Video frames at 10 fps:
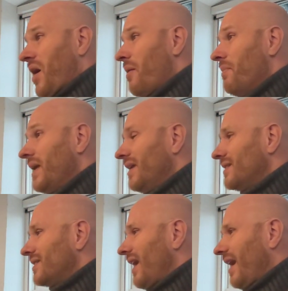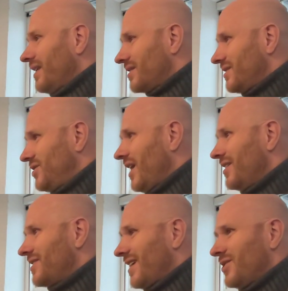a minute, and it
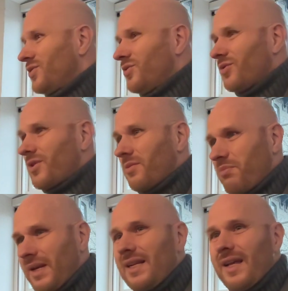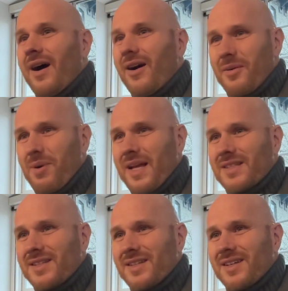gels into completely hard
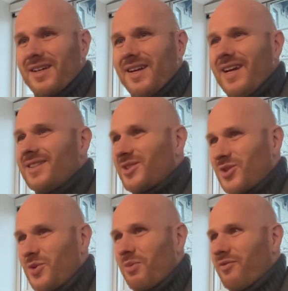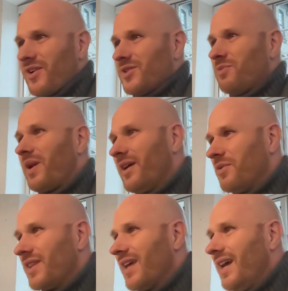plastic. It's super fun to play
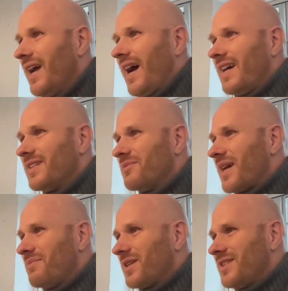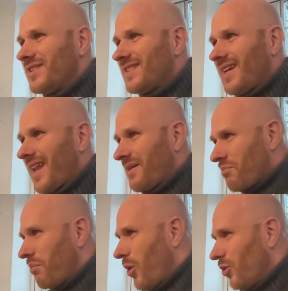with. And sometimes I just say, like,
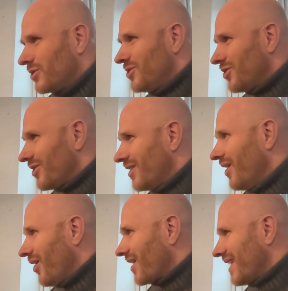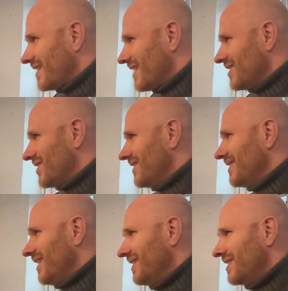mold your
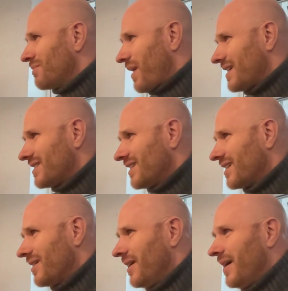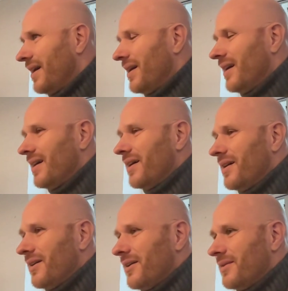organization in this plastic.
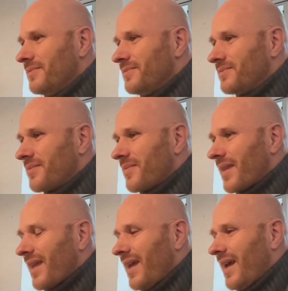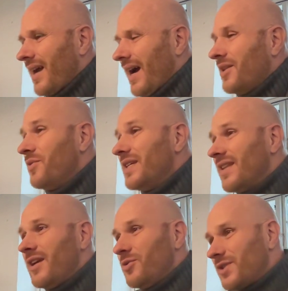And the
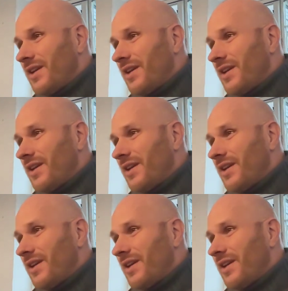reason I use